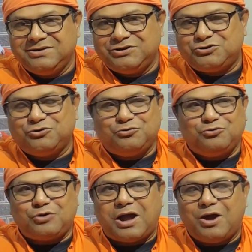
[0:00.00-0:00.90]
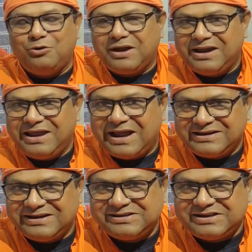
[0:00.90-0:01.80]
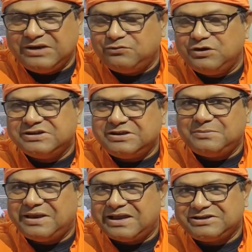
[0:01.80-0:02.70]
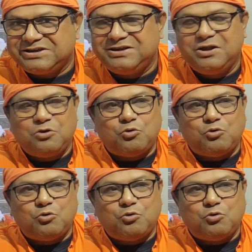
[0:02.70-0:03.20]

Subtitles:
So how can I attain skillfulness in my action?